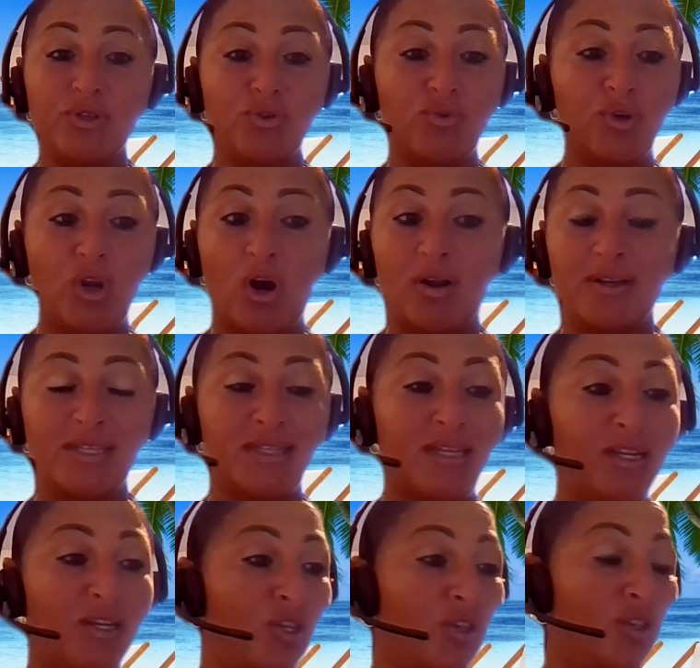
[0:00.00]
the resort,
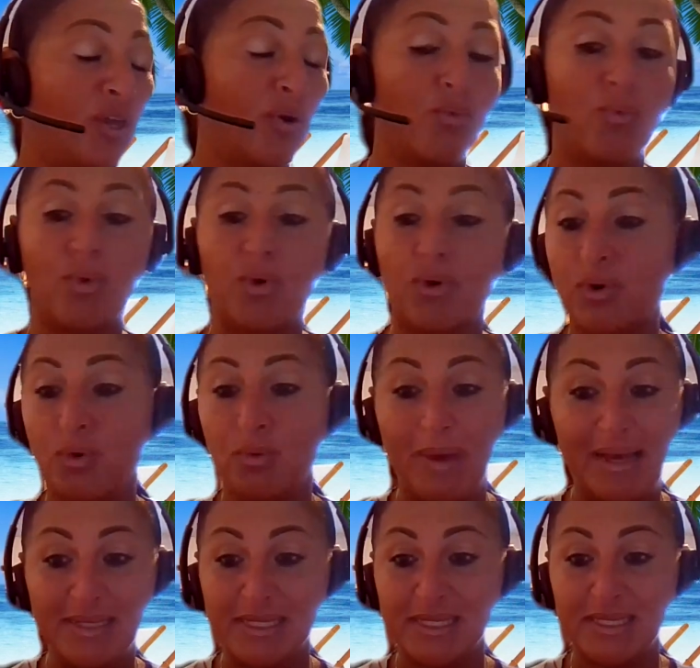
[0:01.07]
honestly, there were
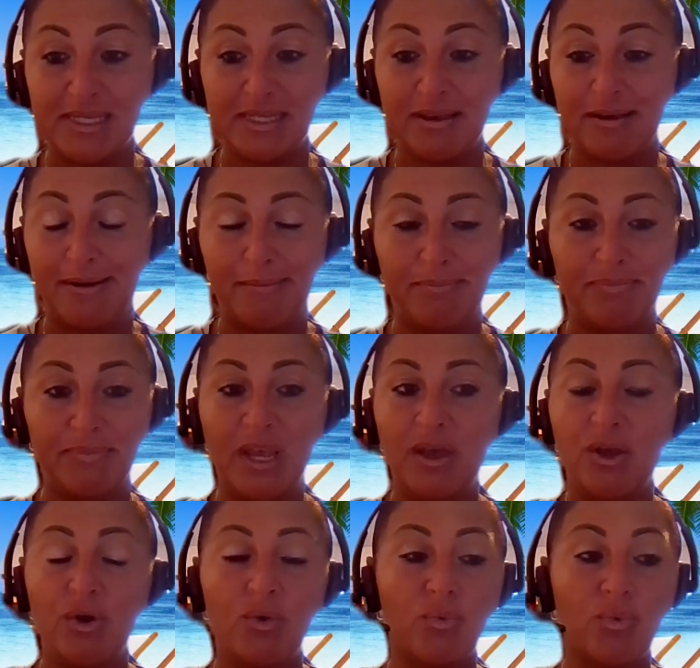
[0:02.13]
no masks
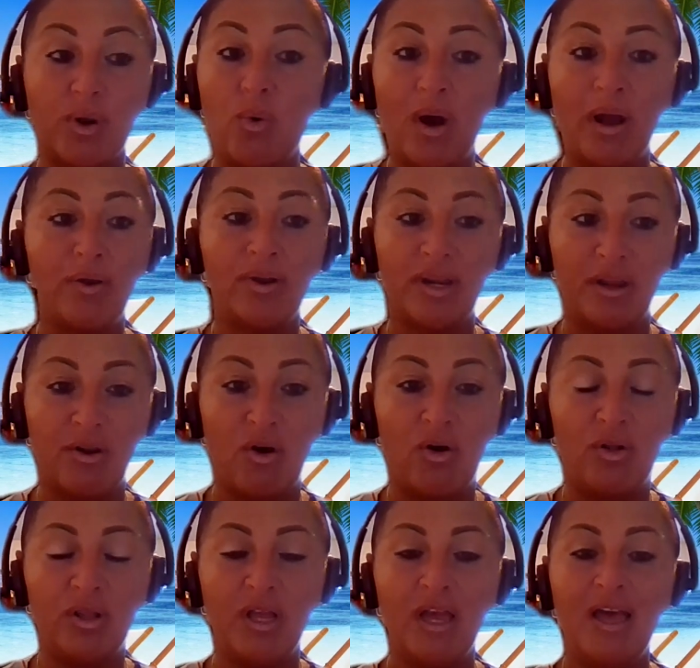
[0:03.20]
required at
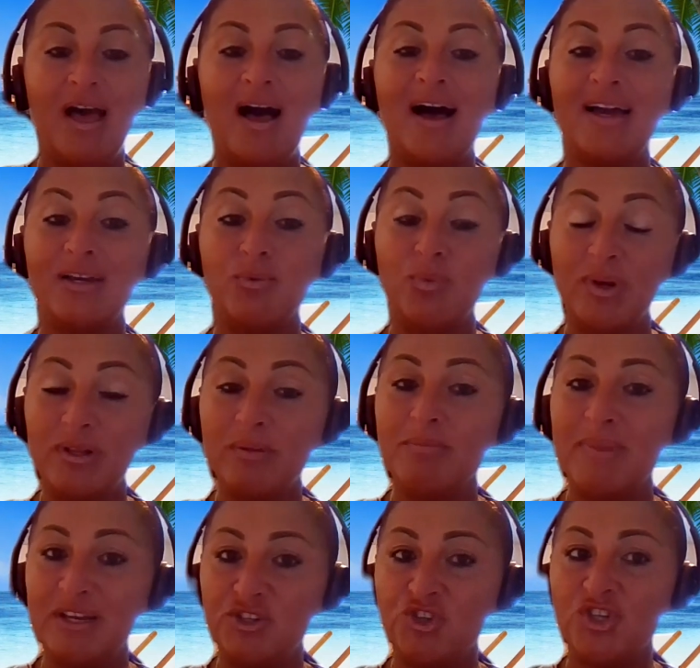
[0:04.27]
all. I will
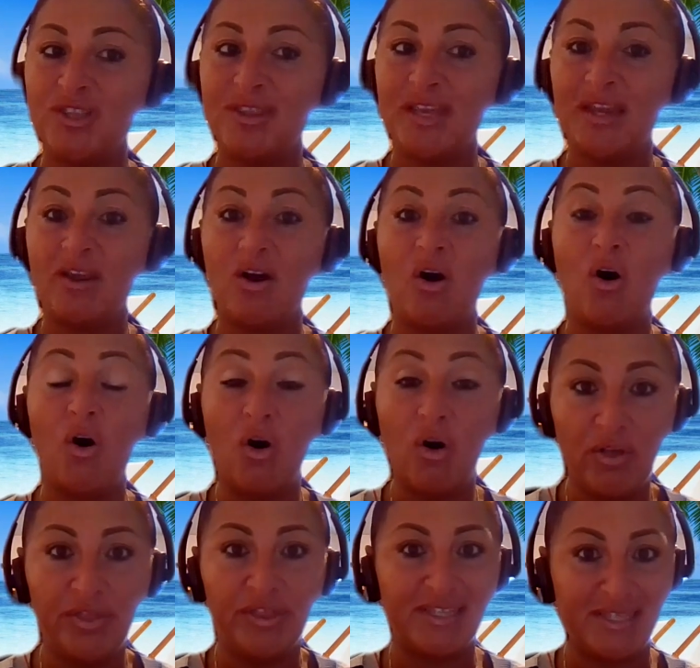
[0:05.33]
mention that
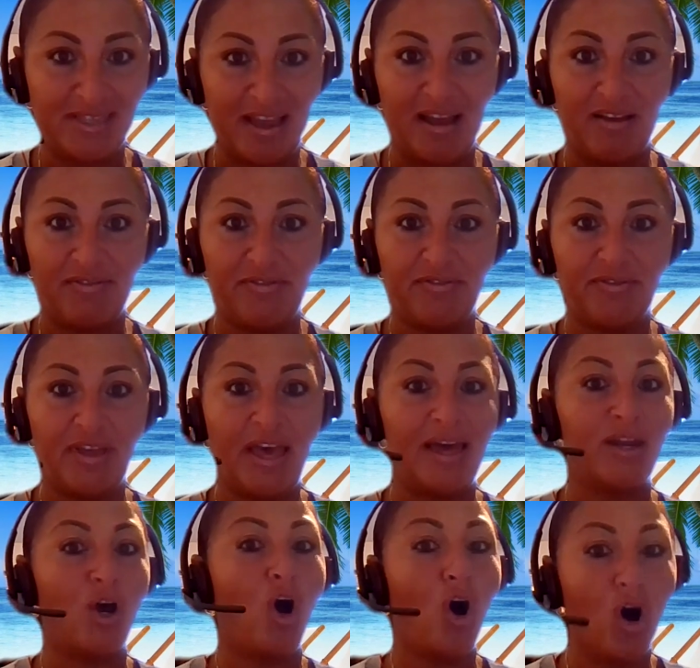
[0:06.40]
all the staff
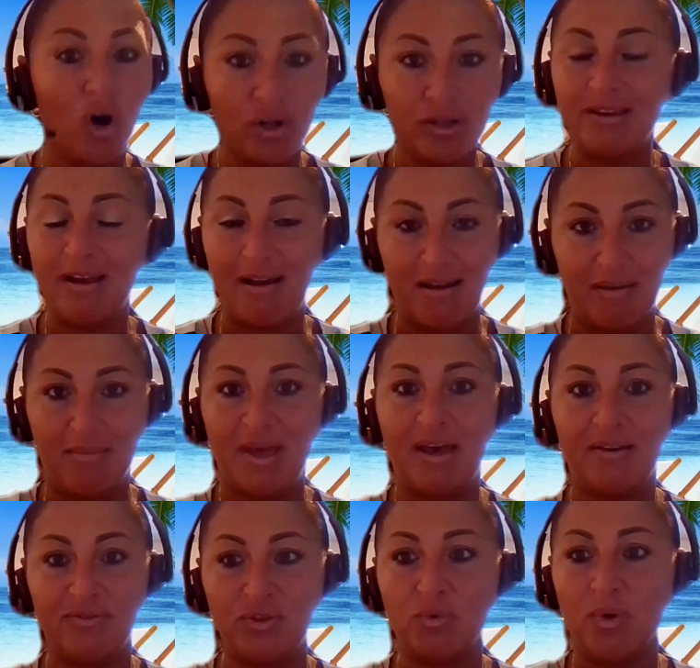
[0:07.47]
at all time
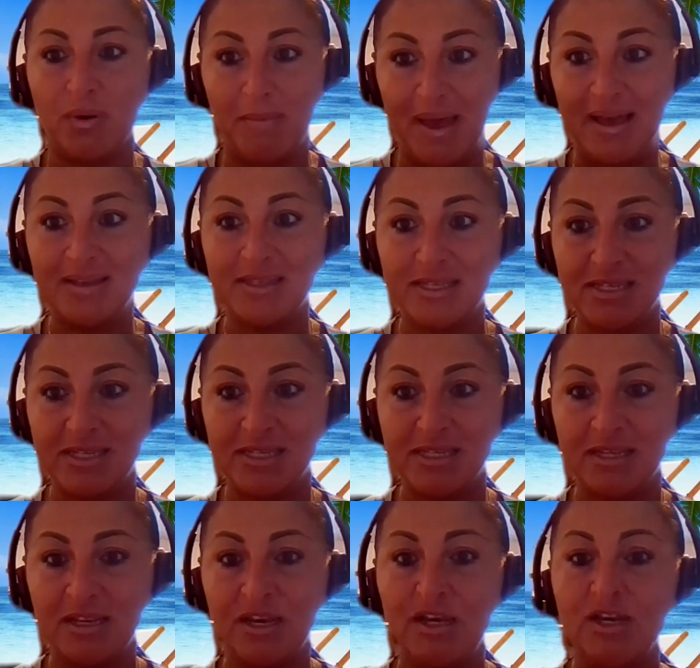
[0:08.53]
have to wear
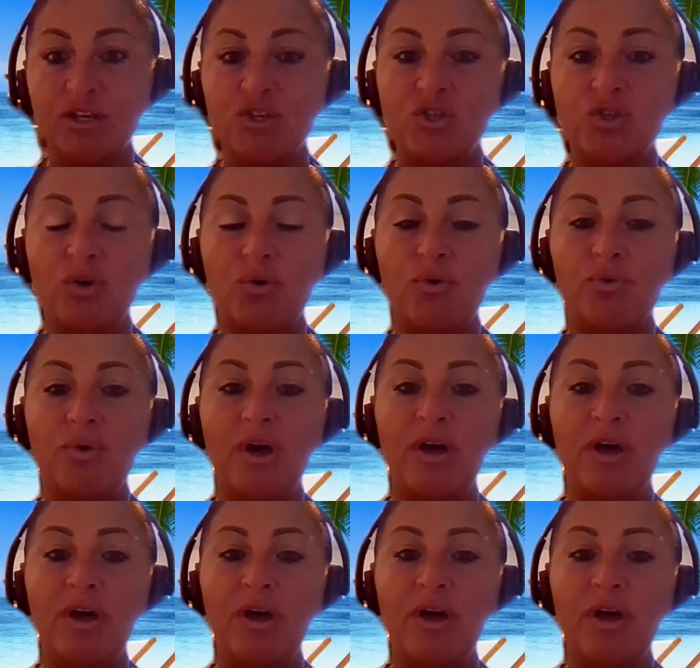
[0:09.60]
masks. So